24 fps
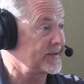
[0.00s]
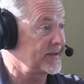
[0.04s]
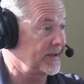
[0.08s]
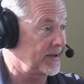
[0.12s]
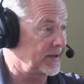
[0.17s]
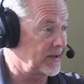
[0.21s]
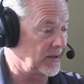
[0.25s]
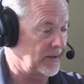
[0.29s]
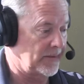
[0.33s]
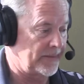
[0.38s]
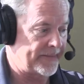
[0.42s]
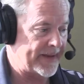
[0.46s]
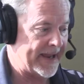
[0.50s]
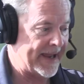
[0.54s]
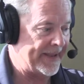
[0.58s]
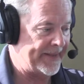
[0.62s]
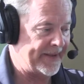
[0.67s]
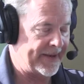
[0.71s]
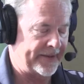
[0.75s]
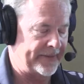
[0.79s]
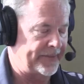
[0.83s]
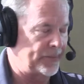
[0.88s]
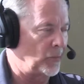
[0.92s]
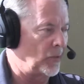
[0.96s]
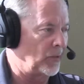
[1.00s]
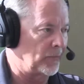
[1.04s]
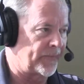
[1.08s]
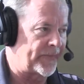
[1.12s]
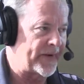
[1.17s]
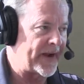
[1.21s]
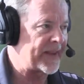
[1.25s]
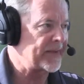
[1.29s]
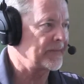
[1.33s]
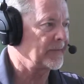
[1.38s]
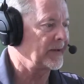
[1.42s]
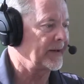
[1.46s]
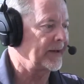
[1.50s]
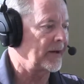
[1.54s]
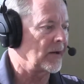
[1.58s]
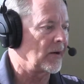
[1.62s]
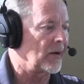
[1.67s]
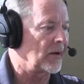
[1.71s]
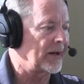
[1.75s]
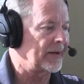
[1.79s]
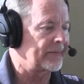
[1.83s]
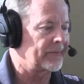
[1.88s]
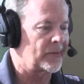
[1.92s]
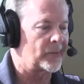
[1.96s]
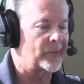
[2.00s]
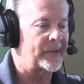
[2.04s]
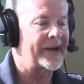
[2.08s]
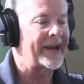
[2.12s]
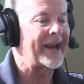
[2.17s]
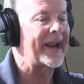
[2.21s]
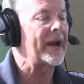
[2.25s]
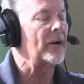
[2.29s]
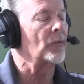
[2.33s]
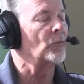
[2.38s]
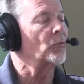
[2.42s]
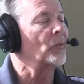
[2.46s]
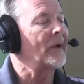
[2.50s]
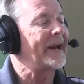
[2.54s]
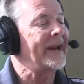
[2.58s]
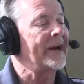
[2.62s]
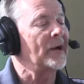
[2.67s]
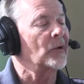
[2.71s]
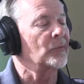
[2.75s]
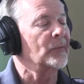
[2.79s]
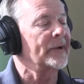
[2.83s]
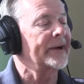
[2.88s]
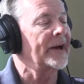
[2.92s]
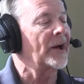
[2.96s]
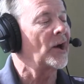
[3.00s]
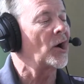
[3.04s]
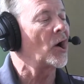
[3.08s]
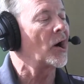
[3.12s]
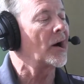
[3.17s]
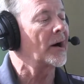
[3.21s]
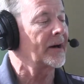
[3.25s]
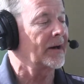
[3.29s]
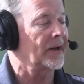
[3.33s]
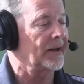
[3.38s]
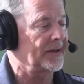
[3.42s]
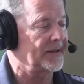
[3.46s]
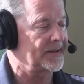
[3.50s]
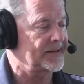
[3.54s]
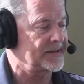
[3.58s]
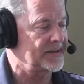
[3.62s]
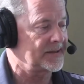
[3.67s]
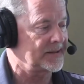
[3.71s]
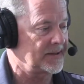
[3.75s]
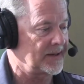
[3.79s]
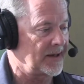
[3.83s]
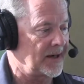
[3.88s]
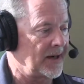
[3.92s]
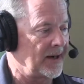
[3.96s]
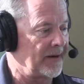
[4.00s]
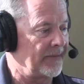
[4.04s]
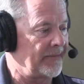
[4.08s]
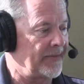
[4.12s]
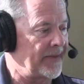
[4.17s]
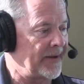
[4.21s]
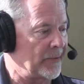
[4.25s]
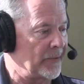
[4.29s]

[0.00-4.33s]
Absolutely. That, that will faithfully right. call every week, regardless of